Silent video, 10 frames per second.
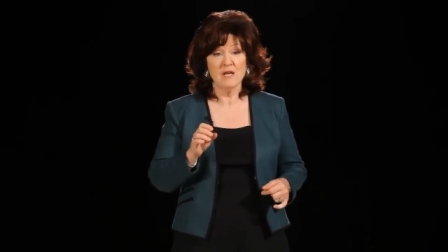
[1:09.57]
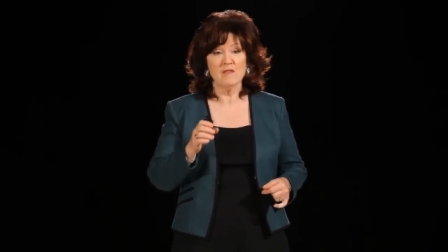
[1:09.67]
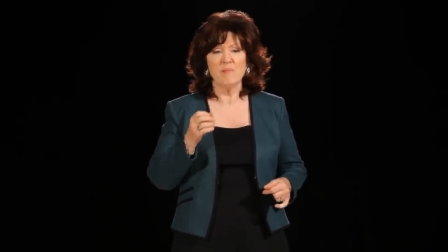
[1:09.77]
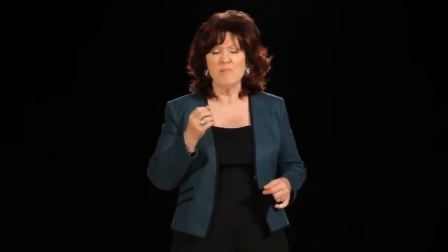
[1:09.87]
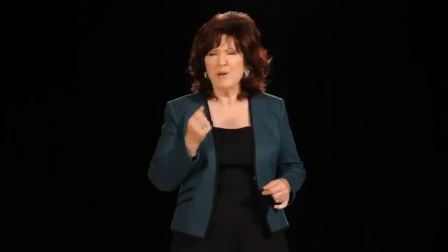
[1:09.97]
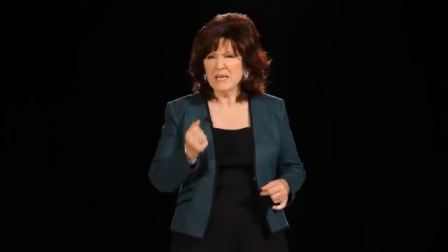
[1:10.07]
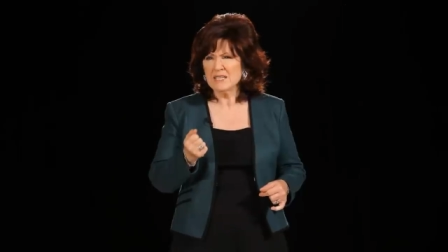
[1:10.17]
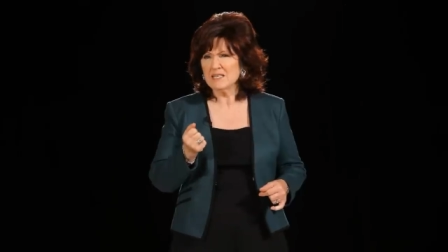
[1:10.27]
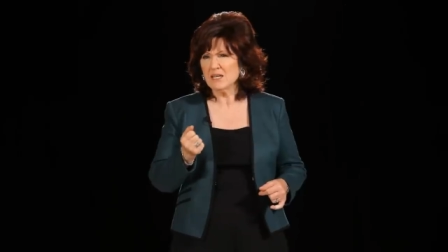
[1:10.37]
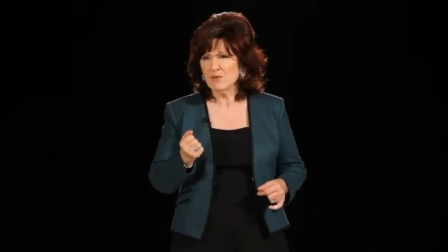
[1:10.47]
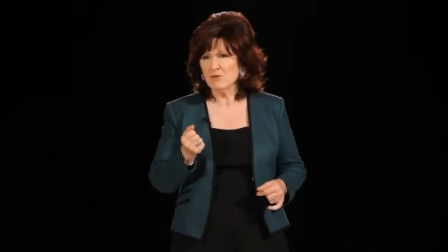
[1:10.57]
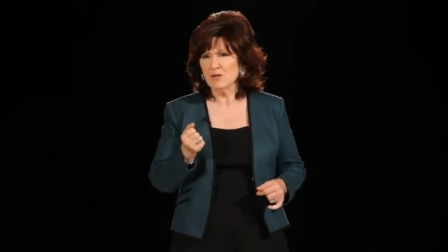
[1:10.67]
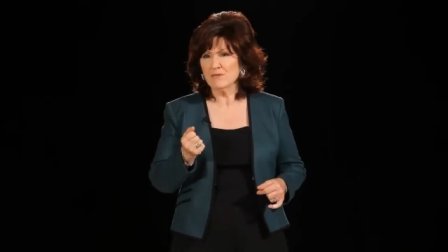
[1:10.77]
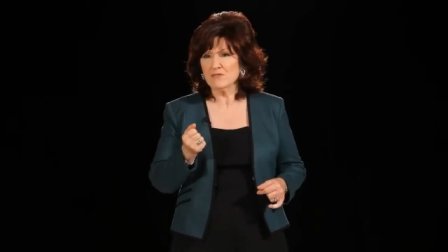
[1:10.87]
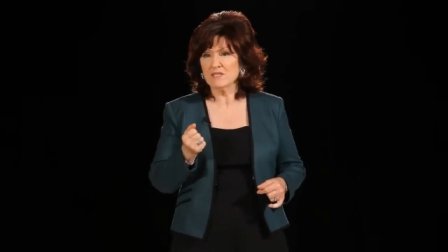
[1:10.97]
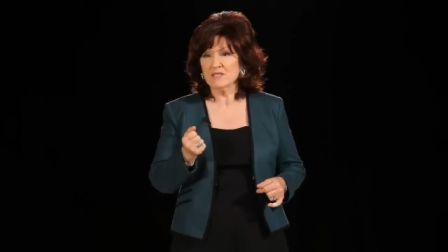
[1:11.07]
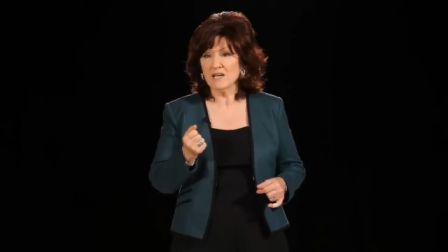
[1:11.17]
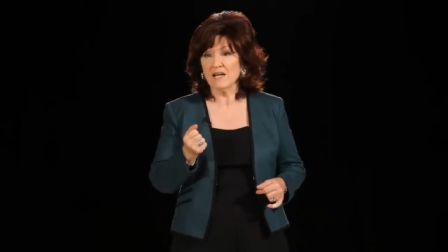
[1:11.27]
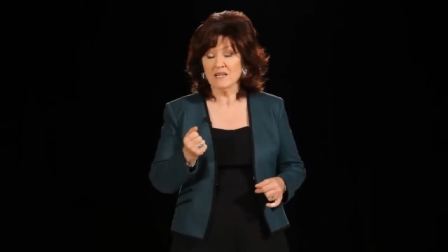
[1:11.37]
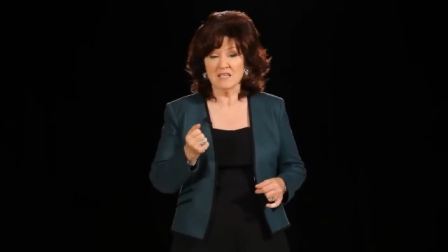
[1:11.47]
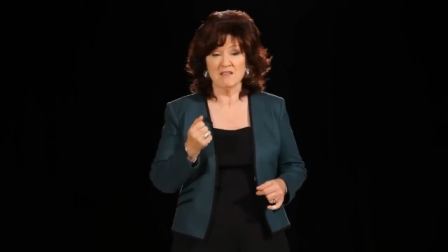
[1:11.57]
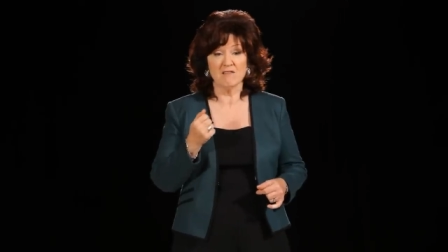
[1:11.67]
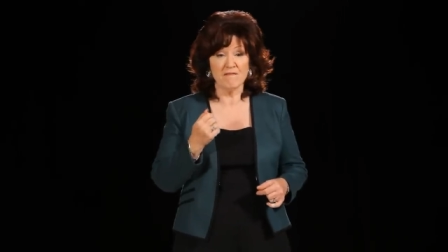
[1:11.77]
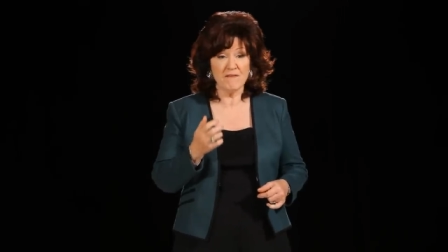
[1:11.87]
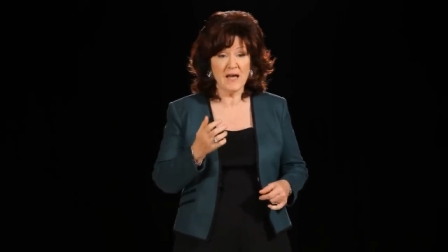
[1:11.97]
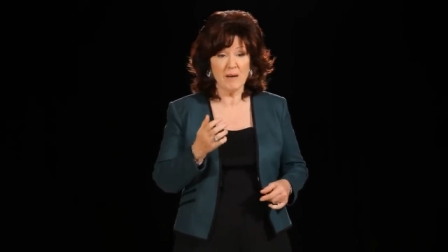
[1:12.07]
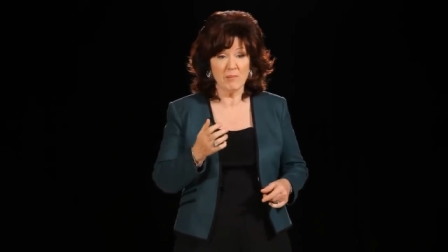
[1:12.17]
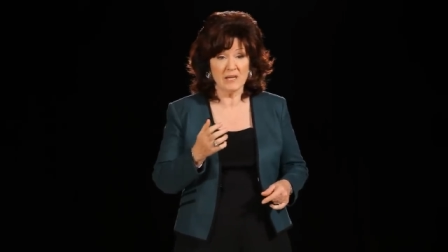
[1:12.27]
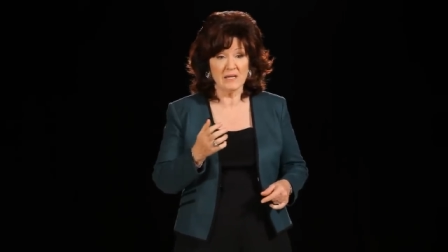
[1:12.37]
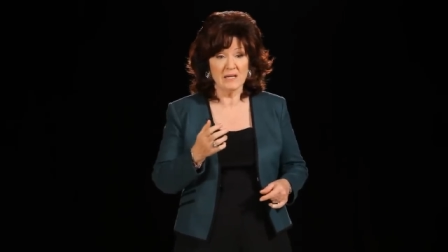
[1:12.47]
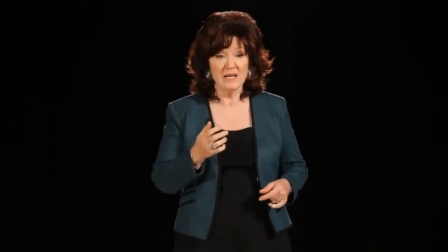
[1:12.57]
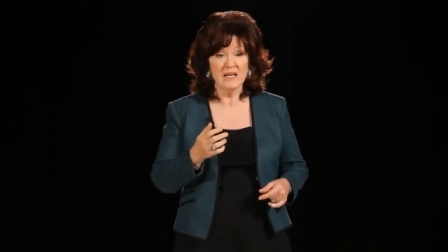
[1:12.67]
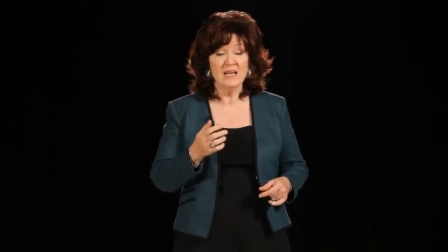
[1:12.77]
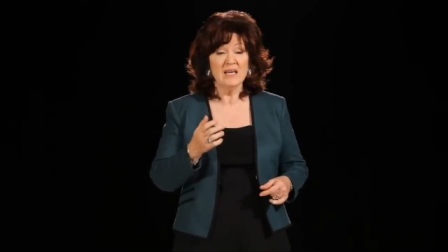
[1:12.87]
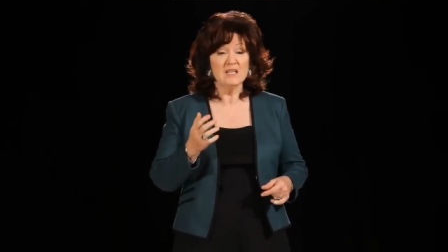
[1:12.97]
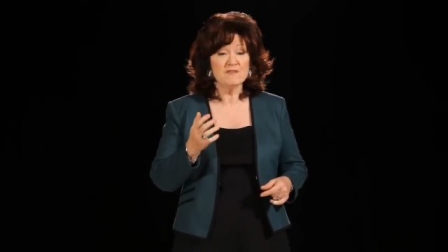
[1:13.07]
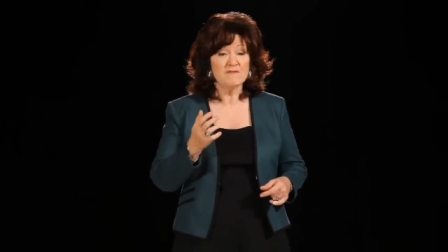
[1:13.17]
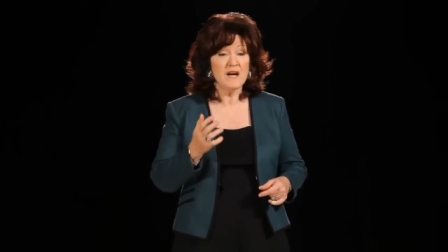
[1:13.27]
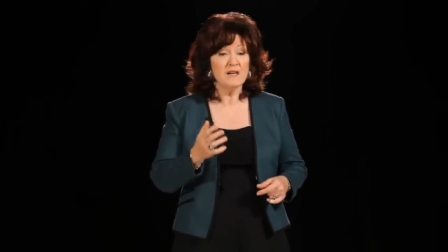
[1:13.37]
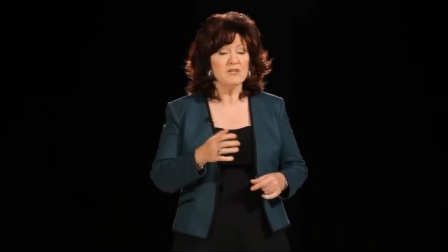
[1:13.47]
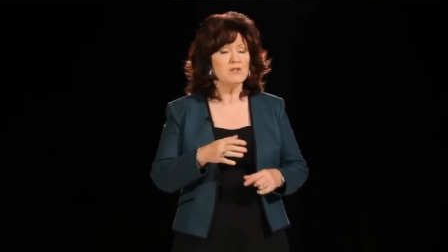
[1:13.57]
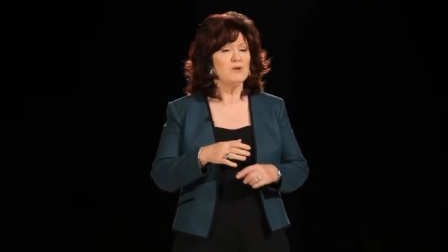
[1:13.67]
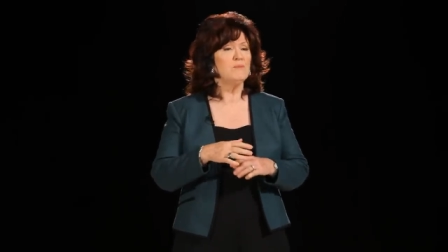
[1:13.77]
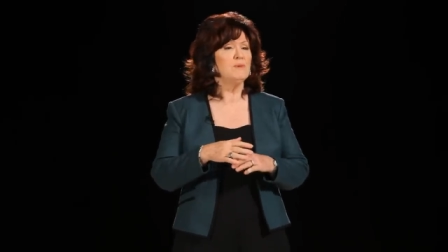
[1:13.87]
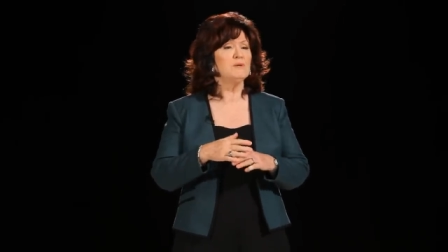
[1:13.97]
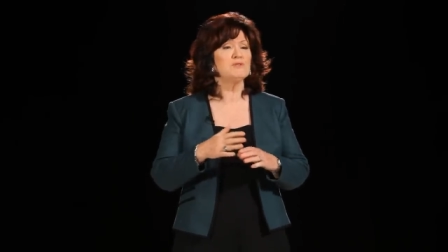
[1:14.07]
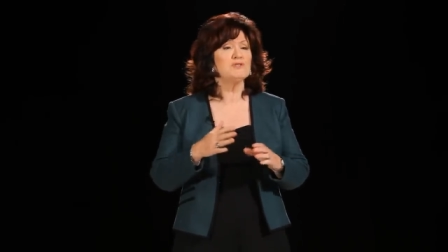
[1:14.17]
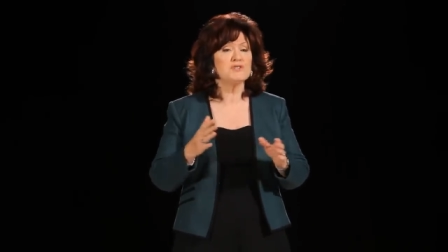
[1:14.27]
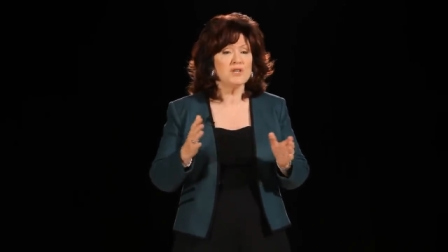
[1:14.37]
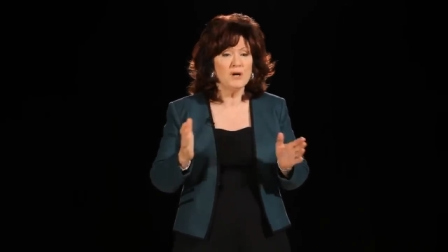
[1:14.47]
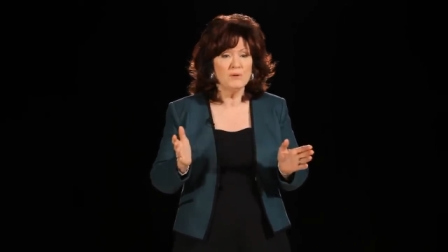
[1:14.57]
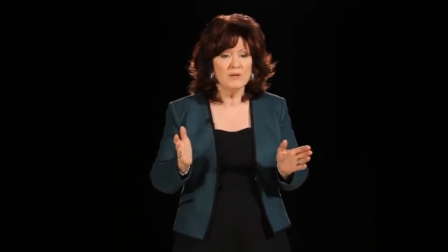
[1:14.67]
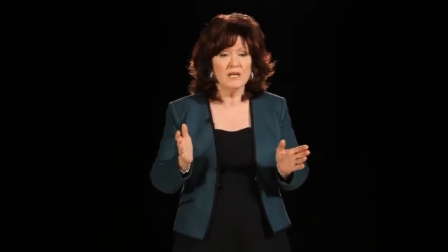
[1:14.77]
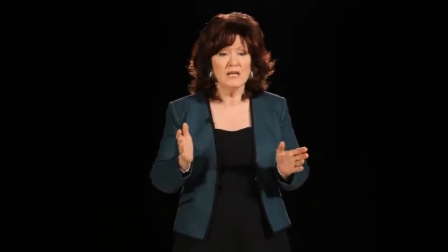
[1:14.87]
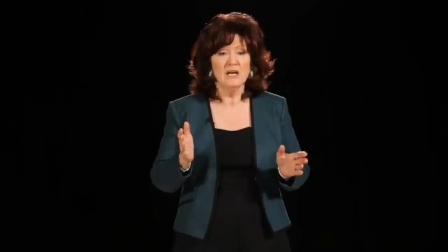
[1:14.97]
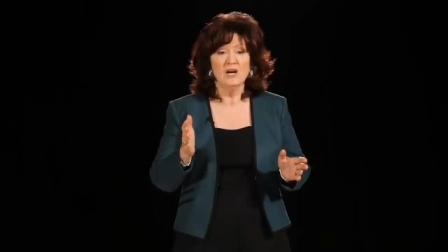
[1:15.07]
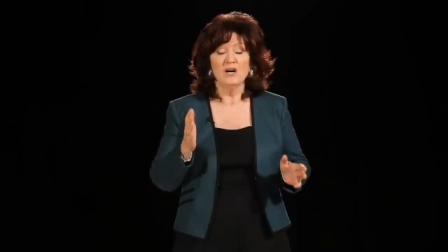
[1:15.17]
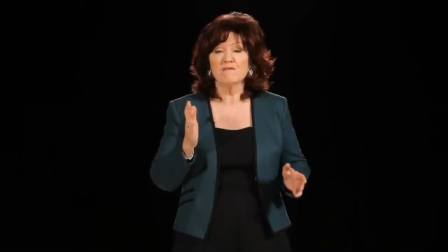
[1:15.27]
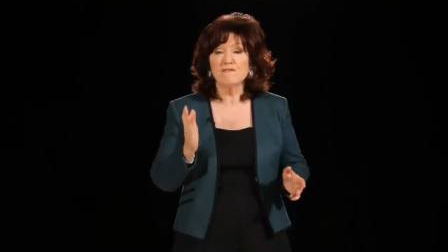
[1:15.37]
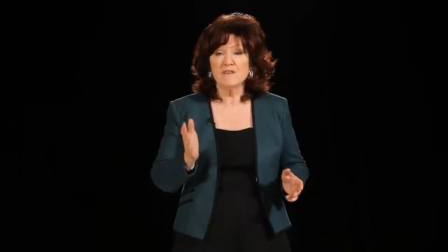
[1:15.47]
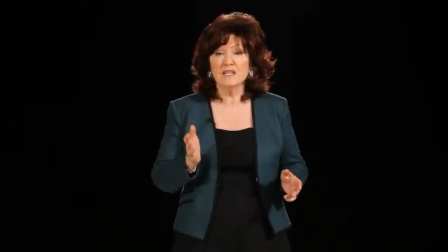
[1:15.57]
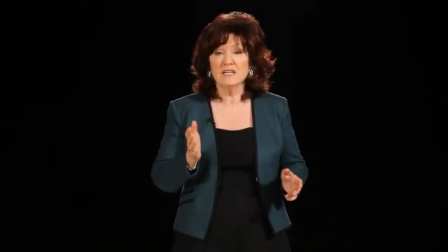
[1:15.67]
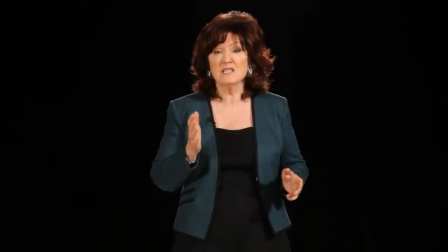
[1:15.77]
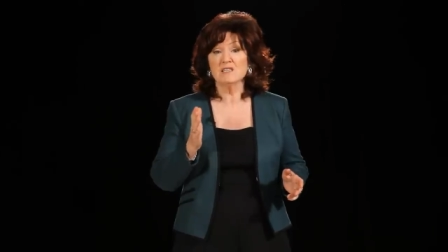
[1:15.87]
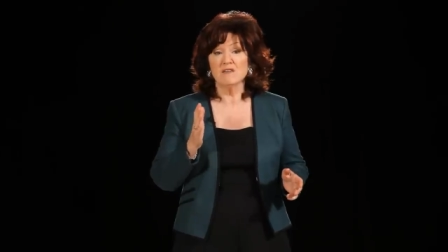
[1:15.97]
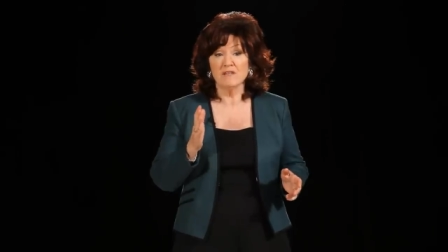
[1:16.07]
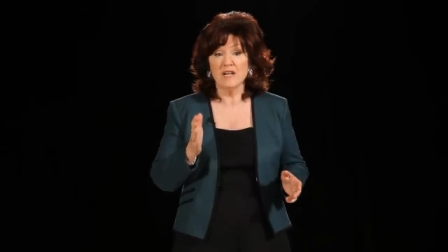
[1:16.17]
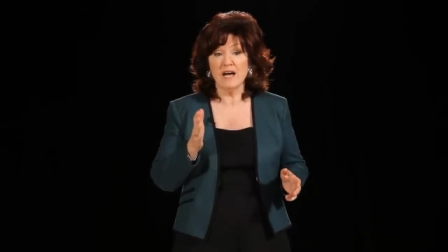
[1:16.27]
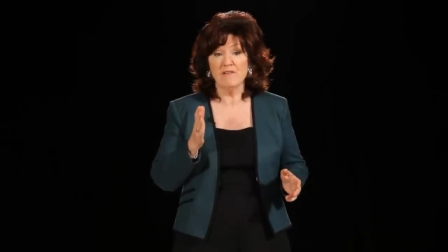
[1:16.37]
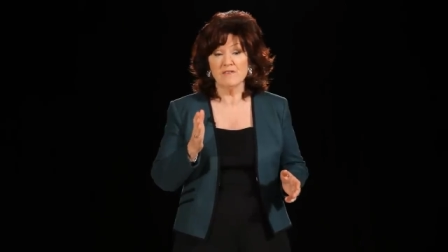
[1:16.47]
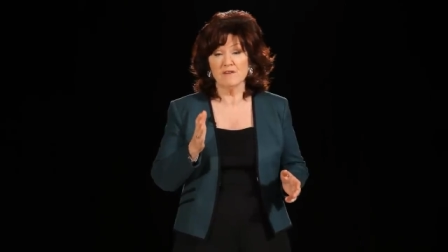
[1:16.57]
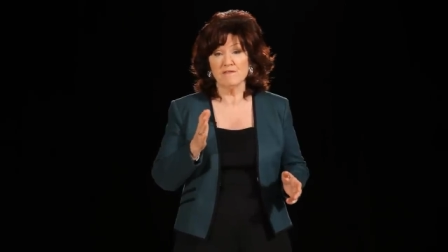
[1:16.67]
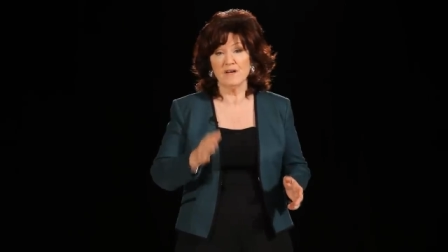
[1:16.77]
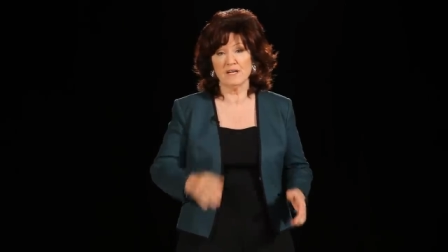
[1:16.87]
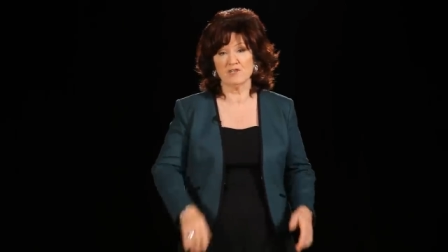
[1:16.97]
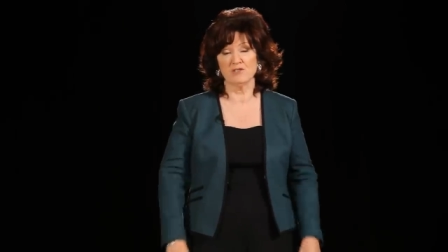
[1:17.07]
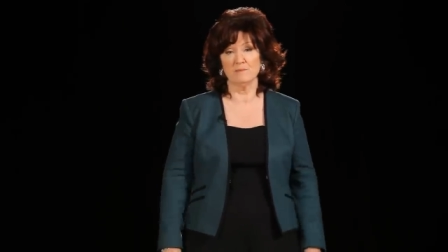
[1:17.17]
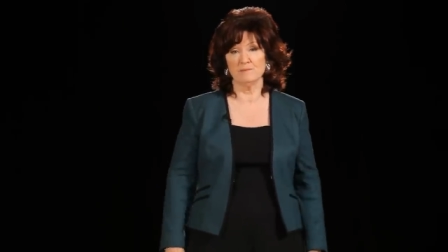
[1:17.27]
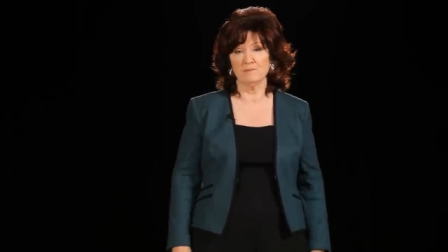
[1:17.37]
the basic unit of society, the family, is founded almost solely on feelings of love and affection.